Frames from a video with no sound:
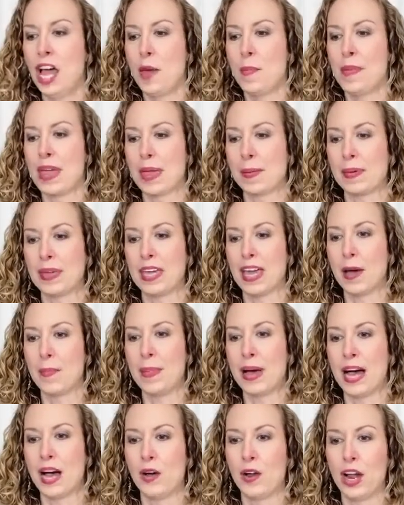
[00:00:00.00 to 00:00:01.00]
maybe
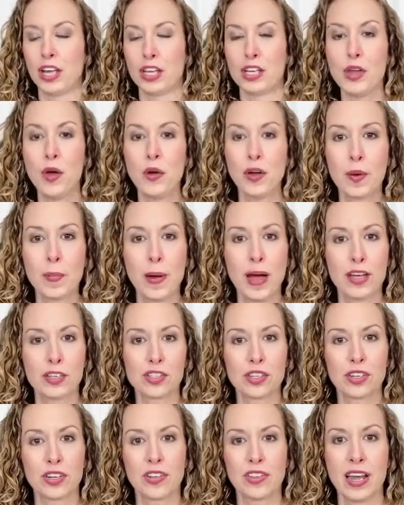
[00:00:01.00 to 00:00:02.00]
about a yoga
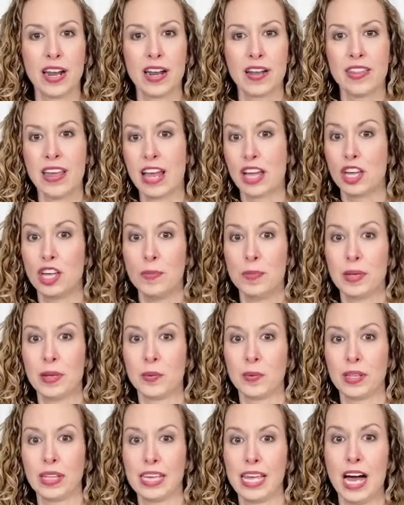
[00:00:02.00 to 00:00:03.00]
posture that could be
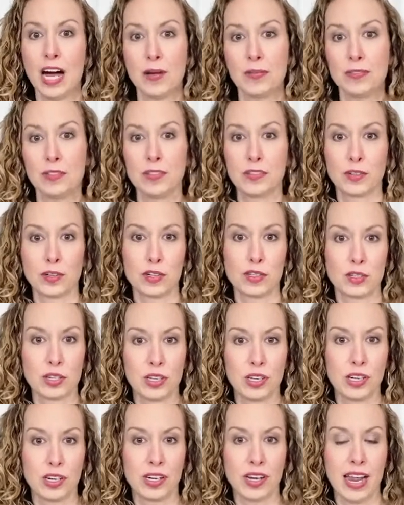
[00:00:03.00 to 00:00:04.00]
really helpful for a
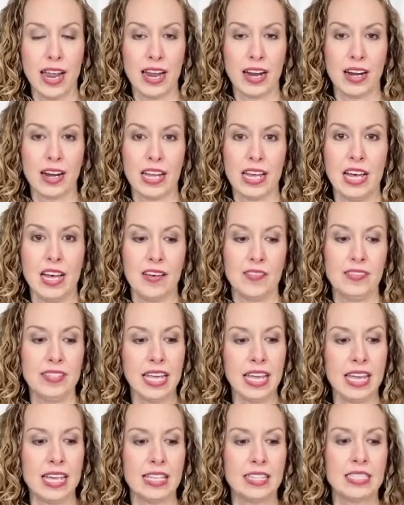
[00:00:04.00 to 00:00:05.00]
certain area of
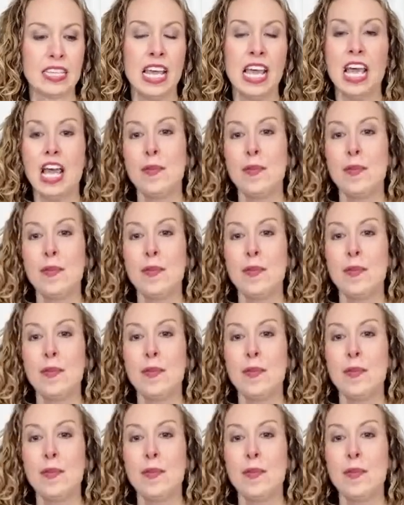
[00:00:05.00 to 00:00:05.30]
dance,